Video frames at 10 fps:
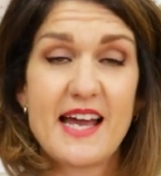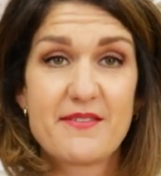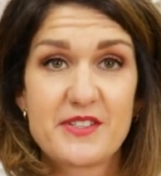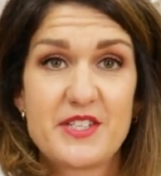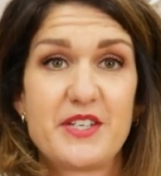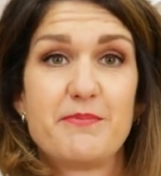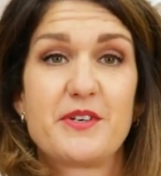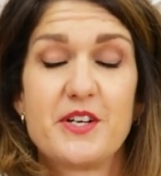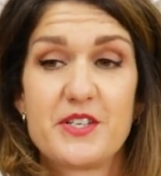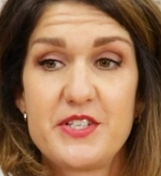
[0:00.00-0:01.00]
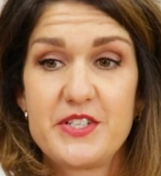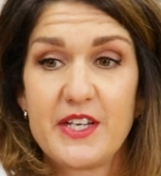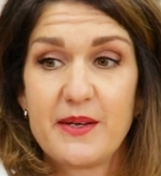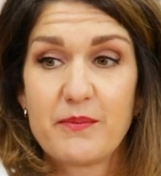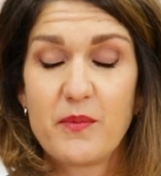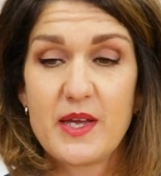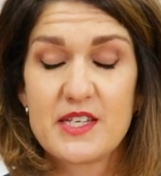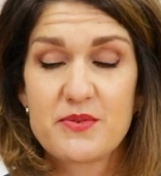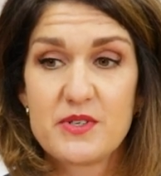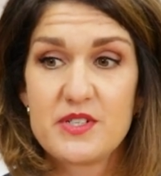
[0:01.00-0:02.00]
Havisham costume,
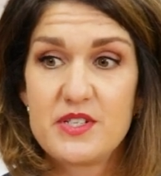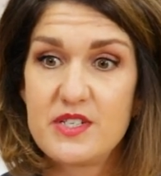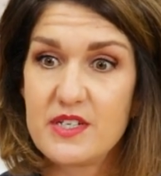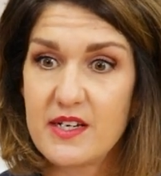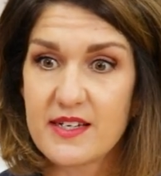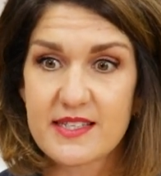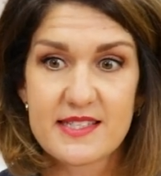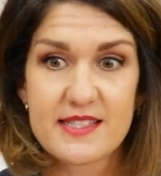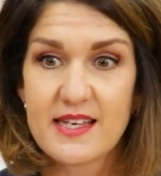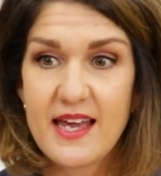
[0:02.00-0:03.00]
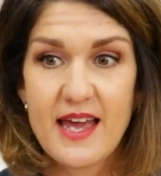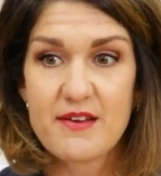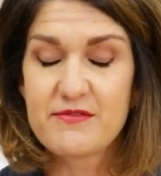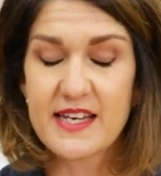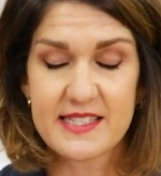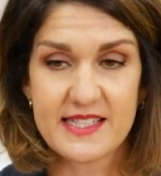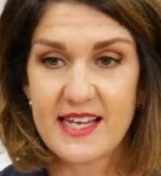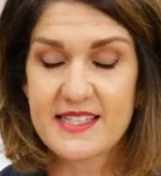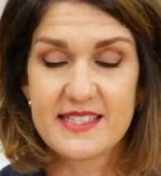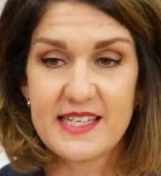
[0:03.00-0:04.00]
which was just
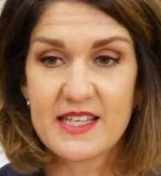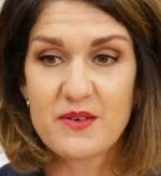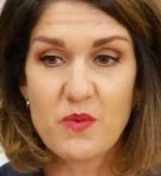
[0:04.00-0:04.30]
fantastic.